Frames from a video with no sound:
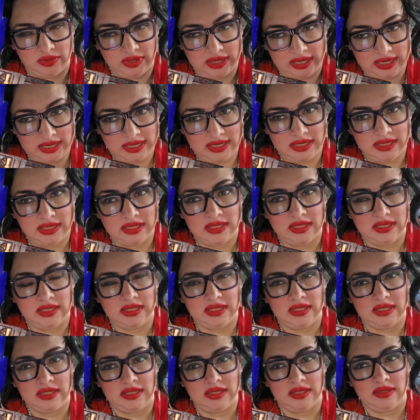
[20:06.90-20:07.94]
Okay?
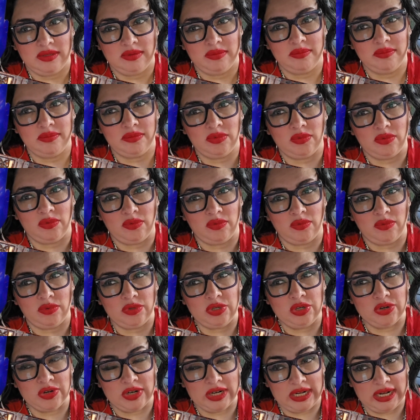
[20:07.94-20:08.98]

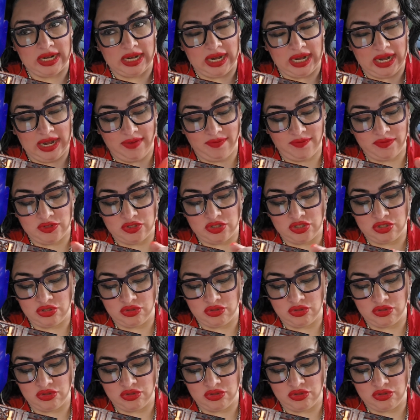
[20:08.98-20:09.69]
You're going to have